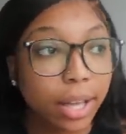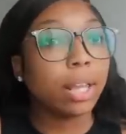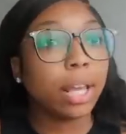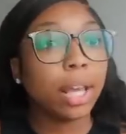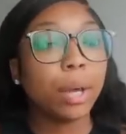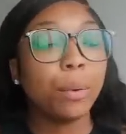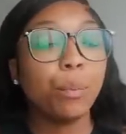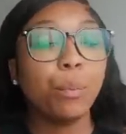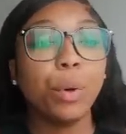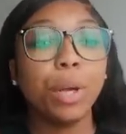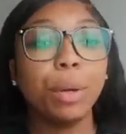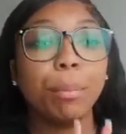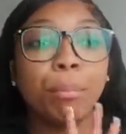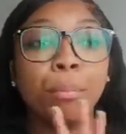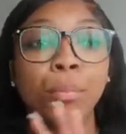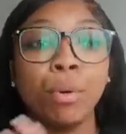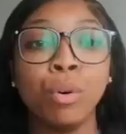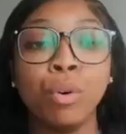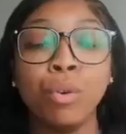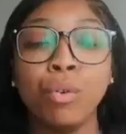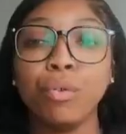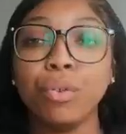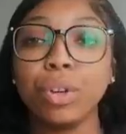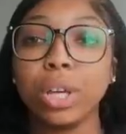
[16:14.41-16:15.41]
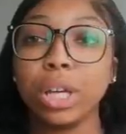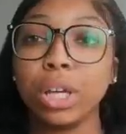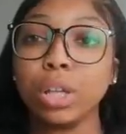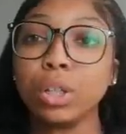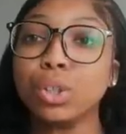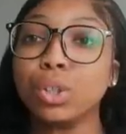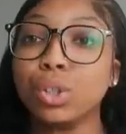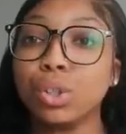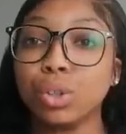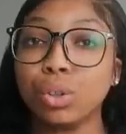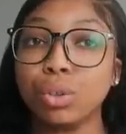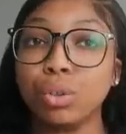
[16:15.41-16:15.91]
Then we move
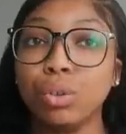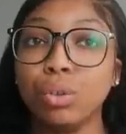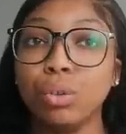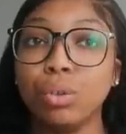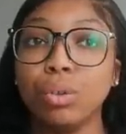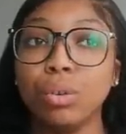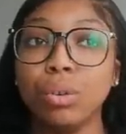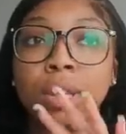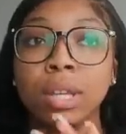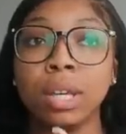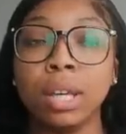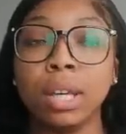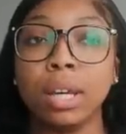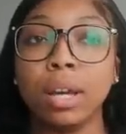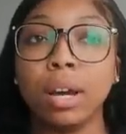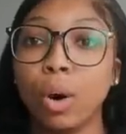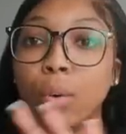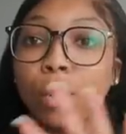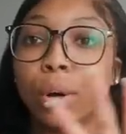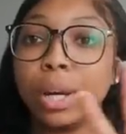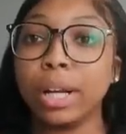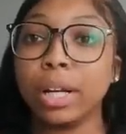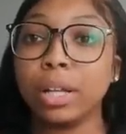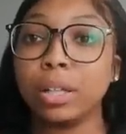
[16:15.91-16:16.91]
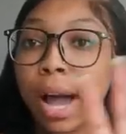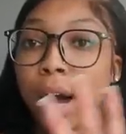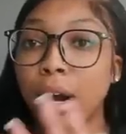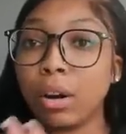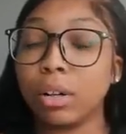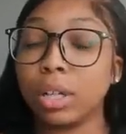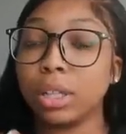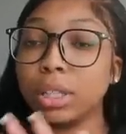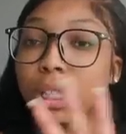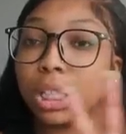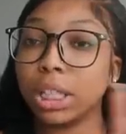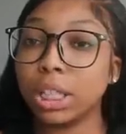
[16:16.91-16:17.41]
into the going
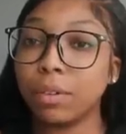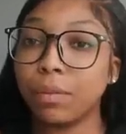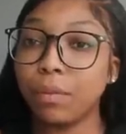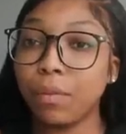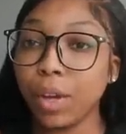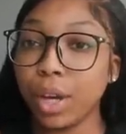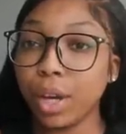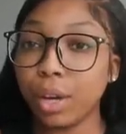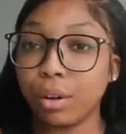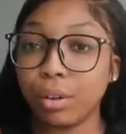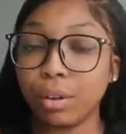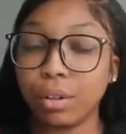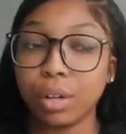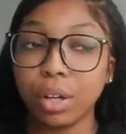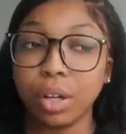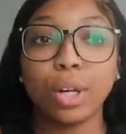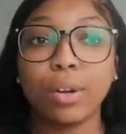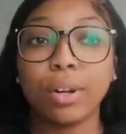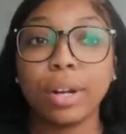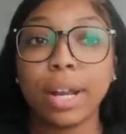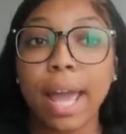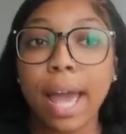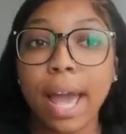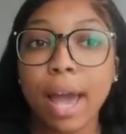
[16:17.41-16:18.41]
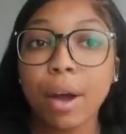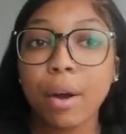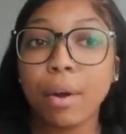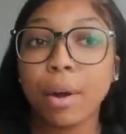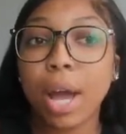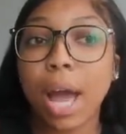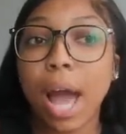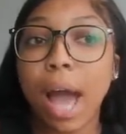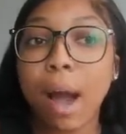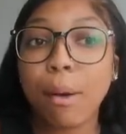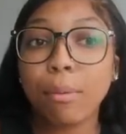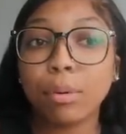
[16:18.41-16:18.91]
out into the field. So
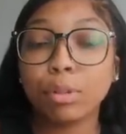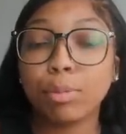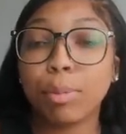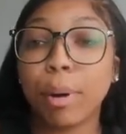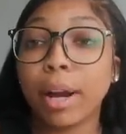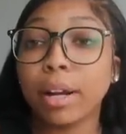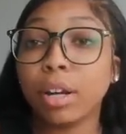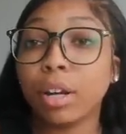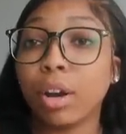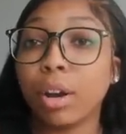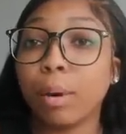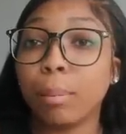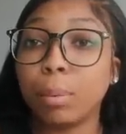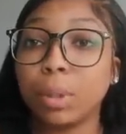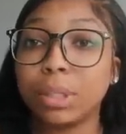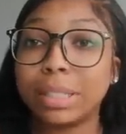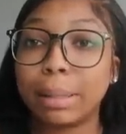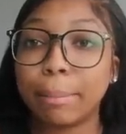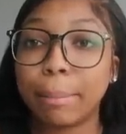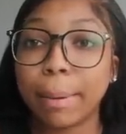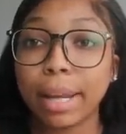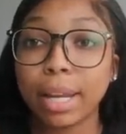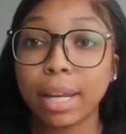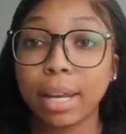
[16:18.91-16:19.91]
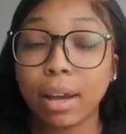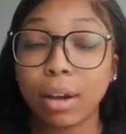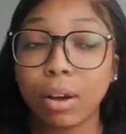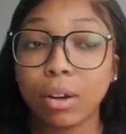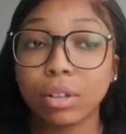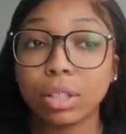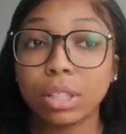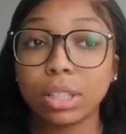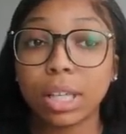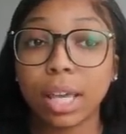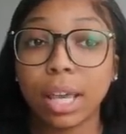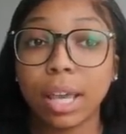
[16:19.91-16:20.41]
now I was partnered up with somebody
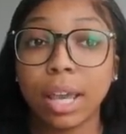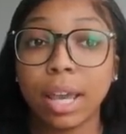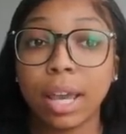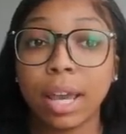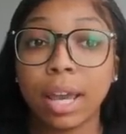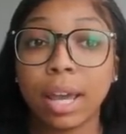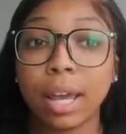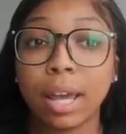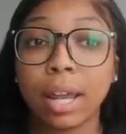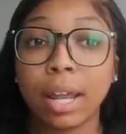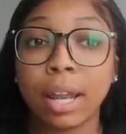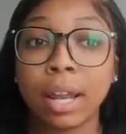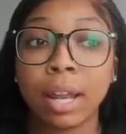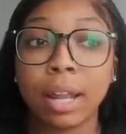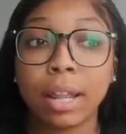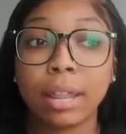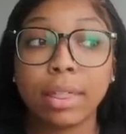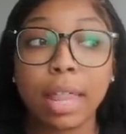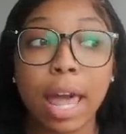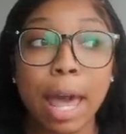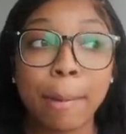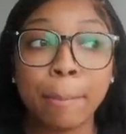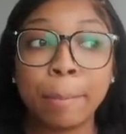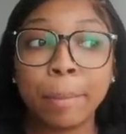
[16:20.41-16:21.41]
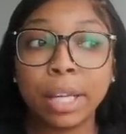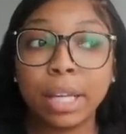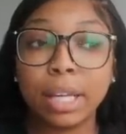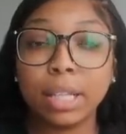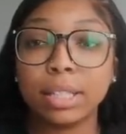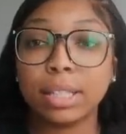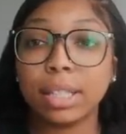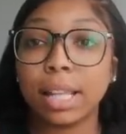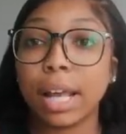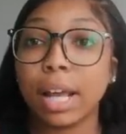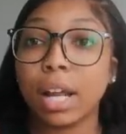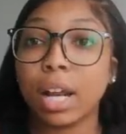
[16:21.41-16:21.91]
else and that
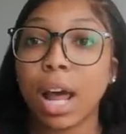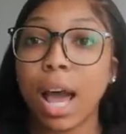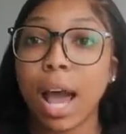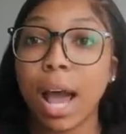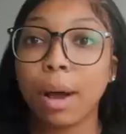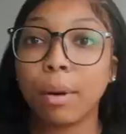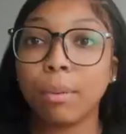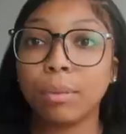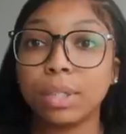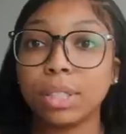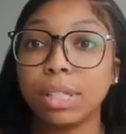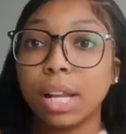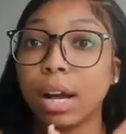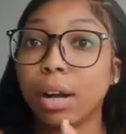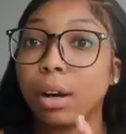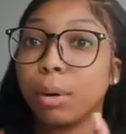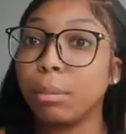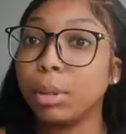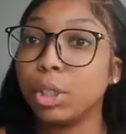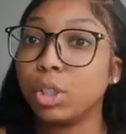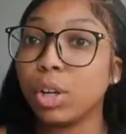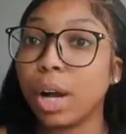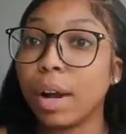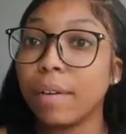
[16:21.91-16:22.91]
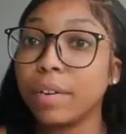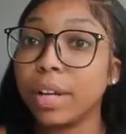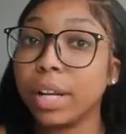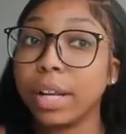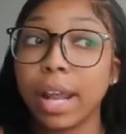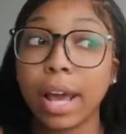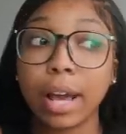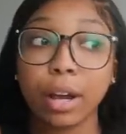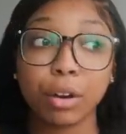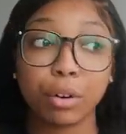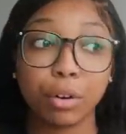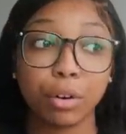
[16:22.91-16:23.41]
means that I was not gonna be driving
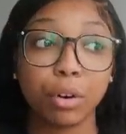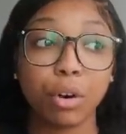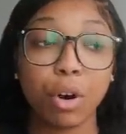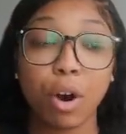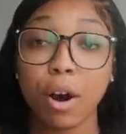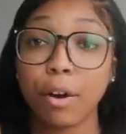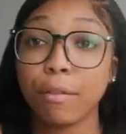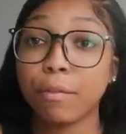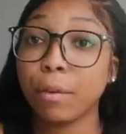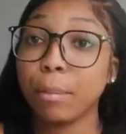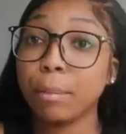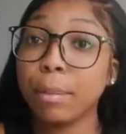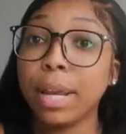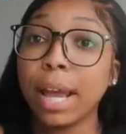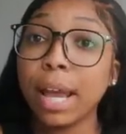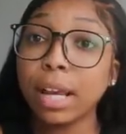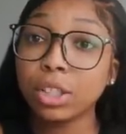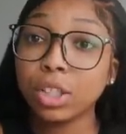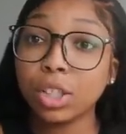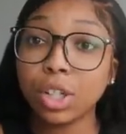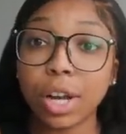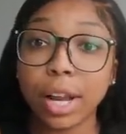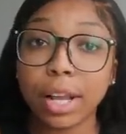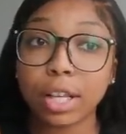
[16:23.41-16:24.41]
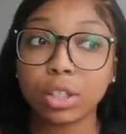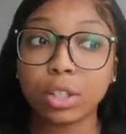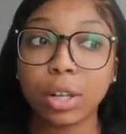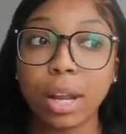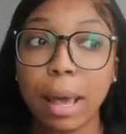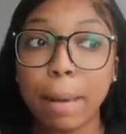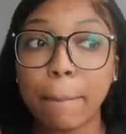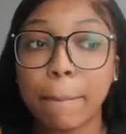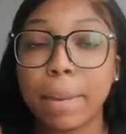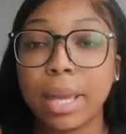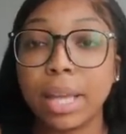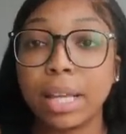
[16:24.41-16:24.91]
in that girl car from yesterday. So
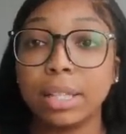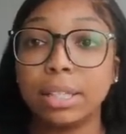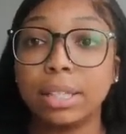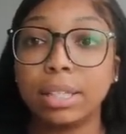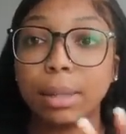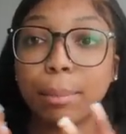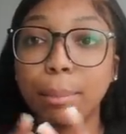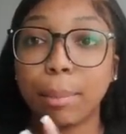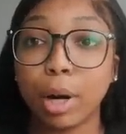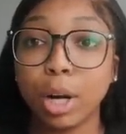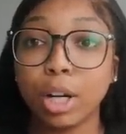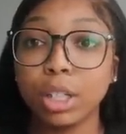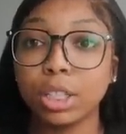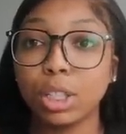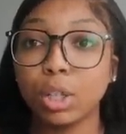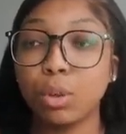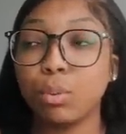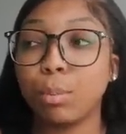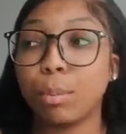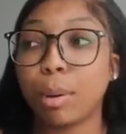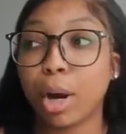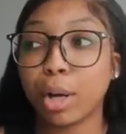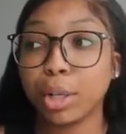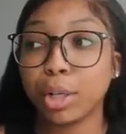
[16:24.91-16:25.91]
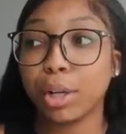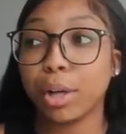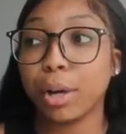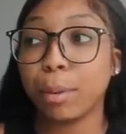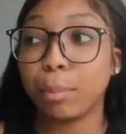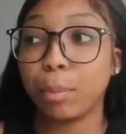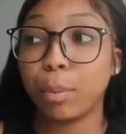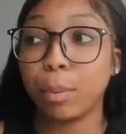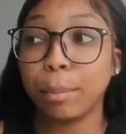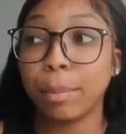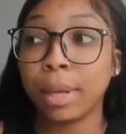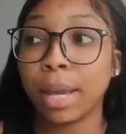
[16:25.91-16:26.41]
that means the person who partnered
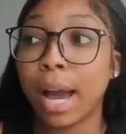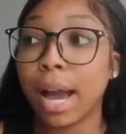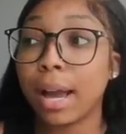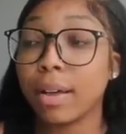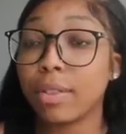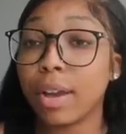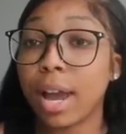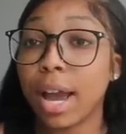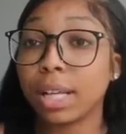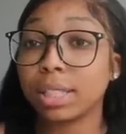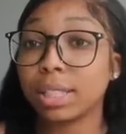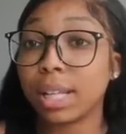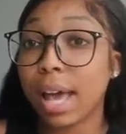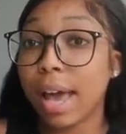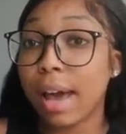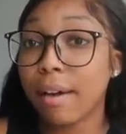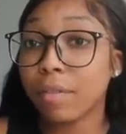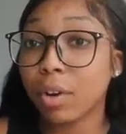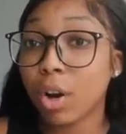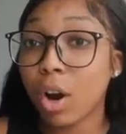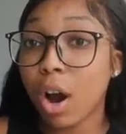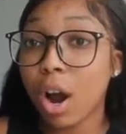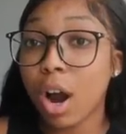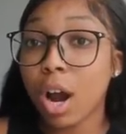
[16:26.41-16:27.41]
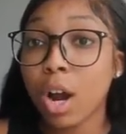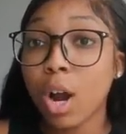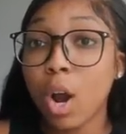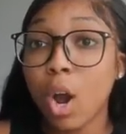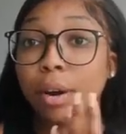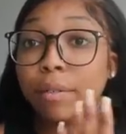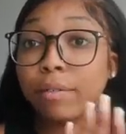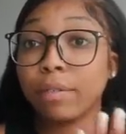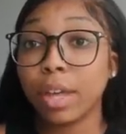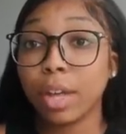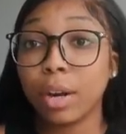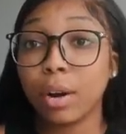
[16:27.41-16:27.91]
up with me either has to have a car car
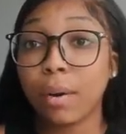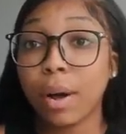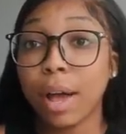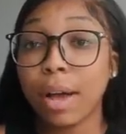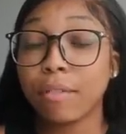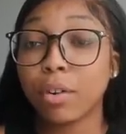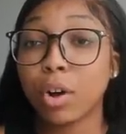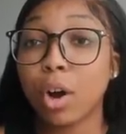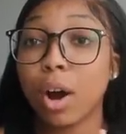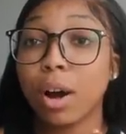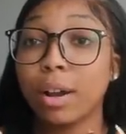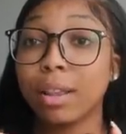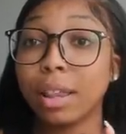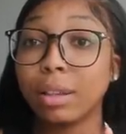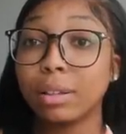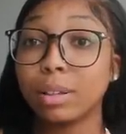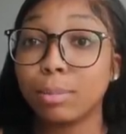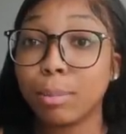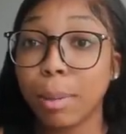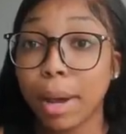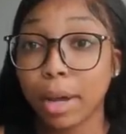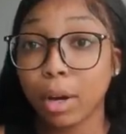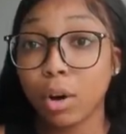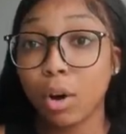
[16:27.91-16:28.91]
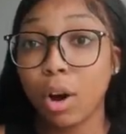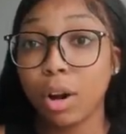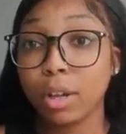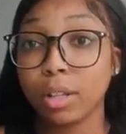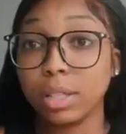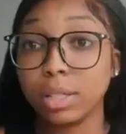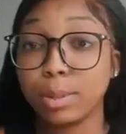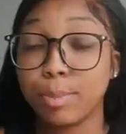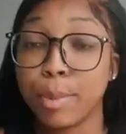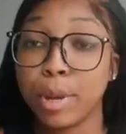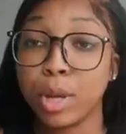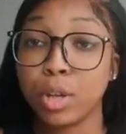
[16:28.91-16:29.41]
or if they don't have a car, that's my car
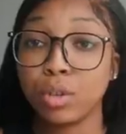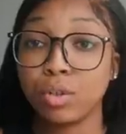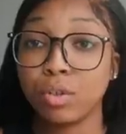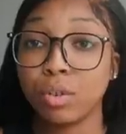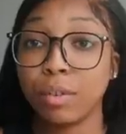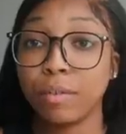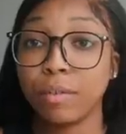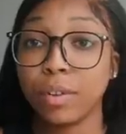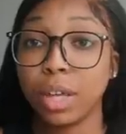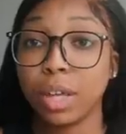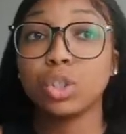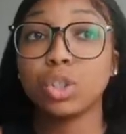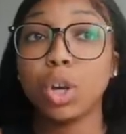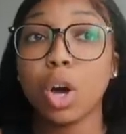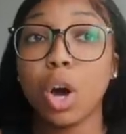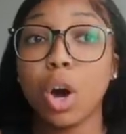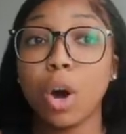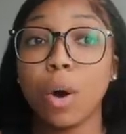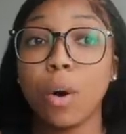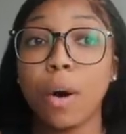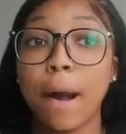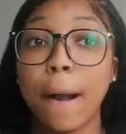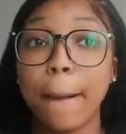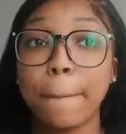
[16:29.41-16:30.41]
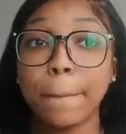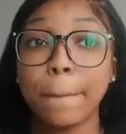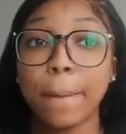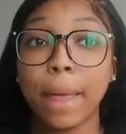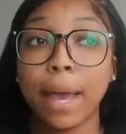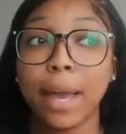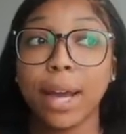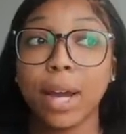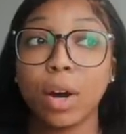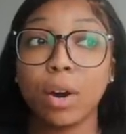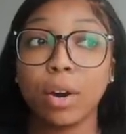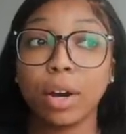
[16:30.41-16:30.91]
that's being driven. So I'm
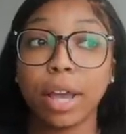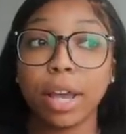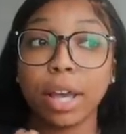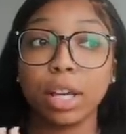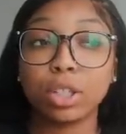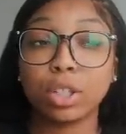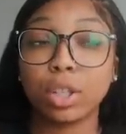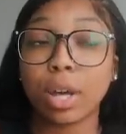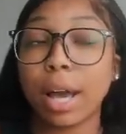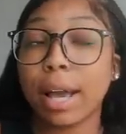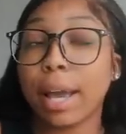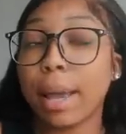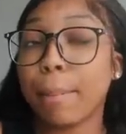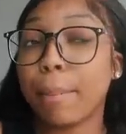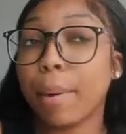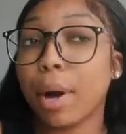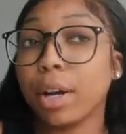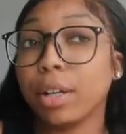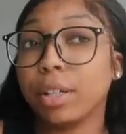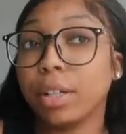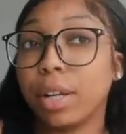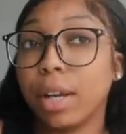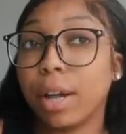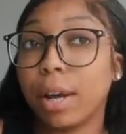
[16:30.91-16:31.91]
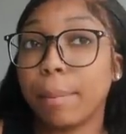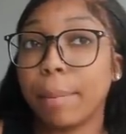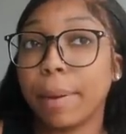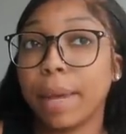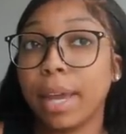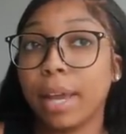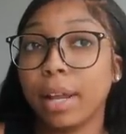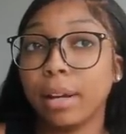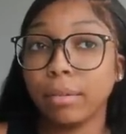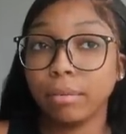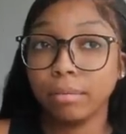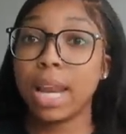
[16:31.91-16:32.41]
like, okay, so I get parked up
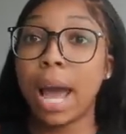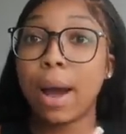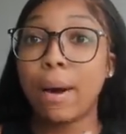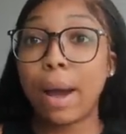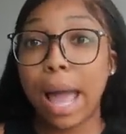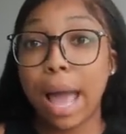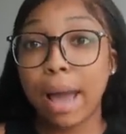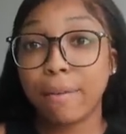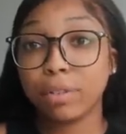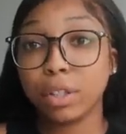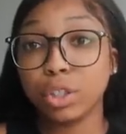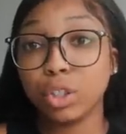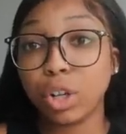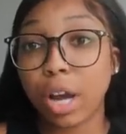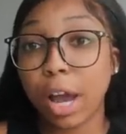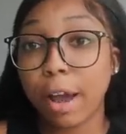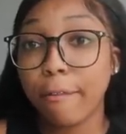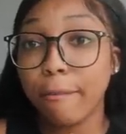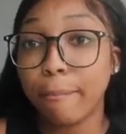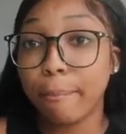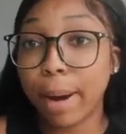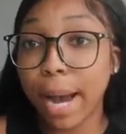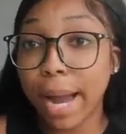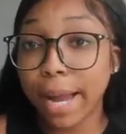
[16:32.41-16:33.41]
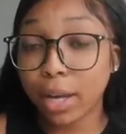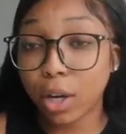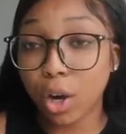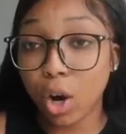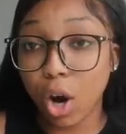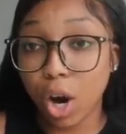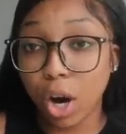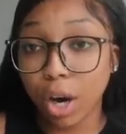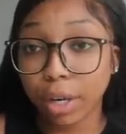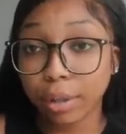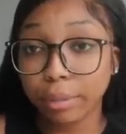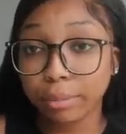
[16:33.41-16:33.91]
and now I have to drive my
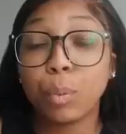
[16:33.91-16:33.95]
car.